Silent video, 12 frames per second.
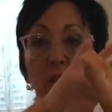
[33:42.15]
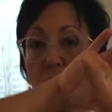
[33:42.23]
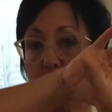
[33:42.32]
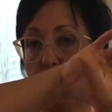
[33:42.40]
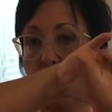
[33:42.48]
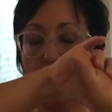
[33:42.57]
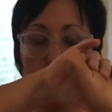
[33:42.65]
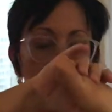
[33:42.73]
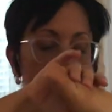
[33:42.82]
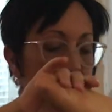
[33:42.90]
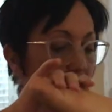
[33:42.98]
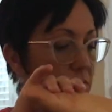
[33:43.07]
So remember, we're
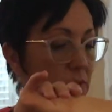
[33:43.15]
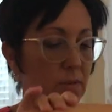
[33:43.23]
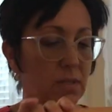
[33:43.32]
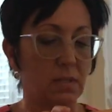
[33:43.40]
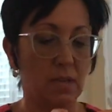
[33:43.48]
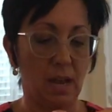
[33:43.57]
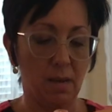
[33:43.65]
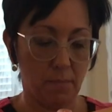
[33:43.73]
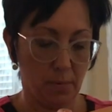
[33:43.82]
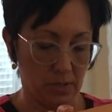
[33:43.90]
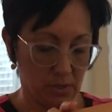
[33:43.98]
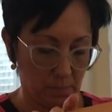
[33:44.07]
still doing the same
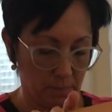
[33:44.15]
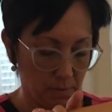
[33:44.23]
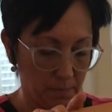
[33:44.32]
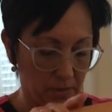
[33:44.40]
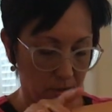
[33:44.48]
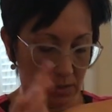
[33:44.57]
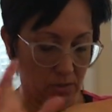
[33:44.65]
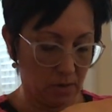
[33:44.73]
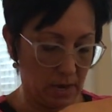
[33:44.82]
principle because